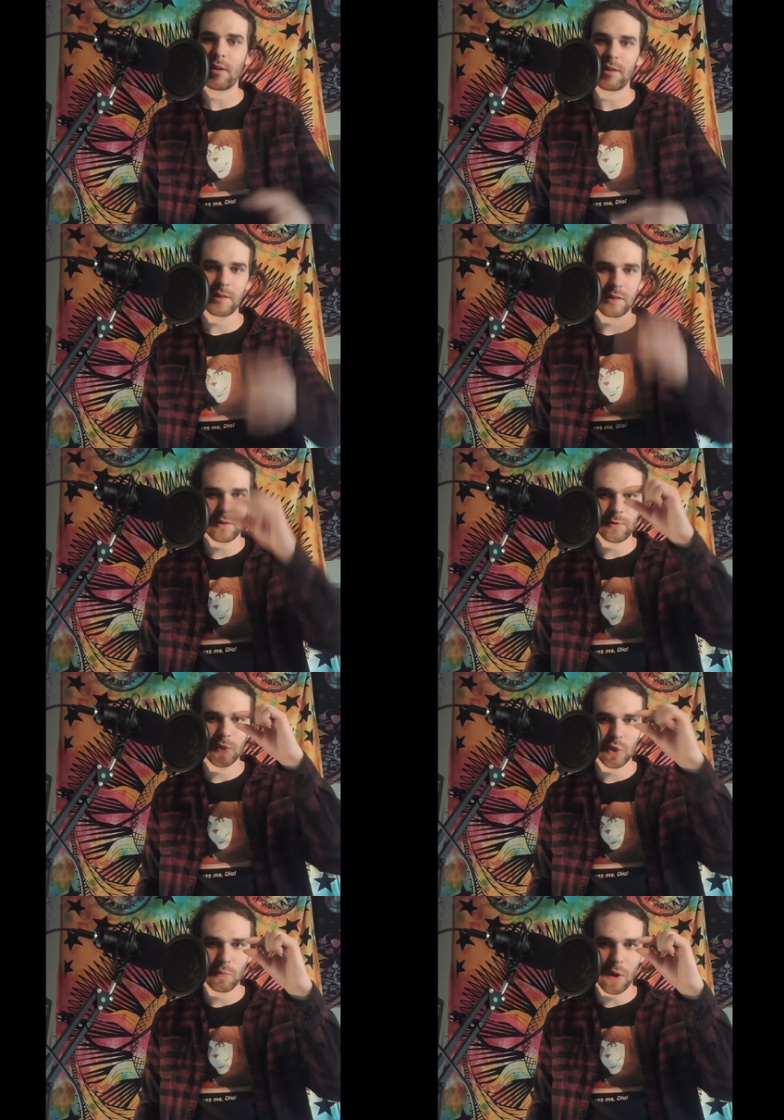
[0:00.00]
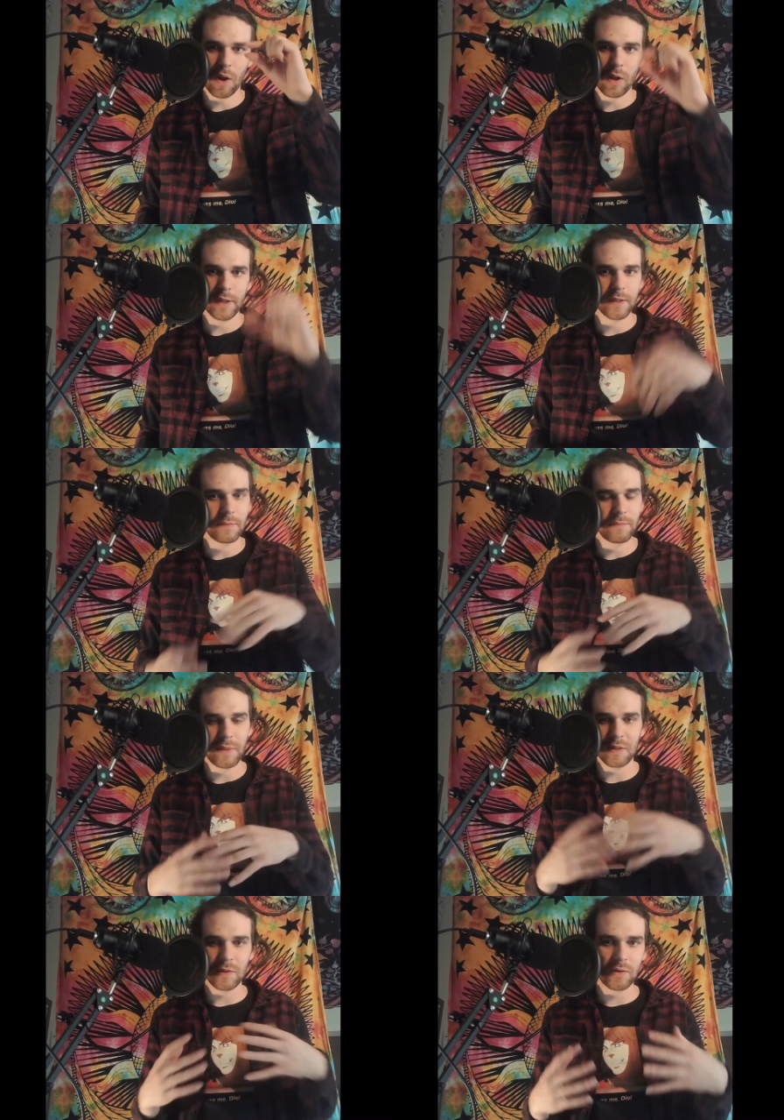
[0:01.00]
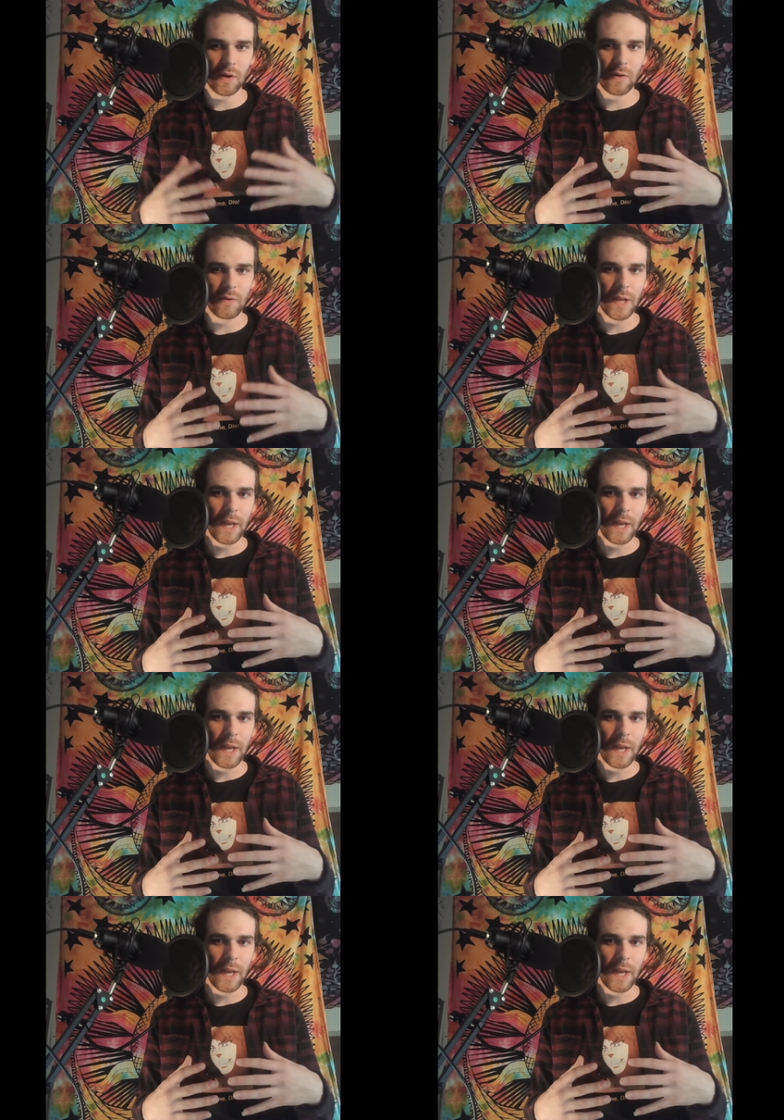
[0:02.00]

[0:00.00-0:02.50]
and it's so small and it means so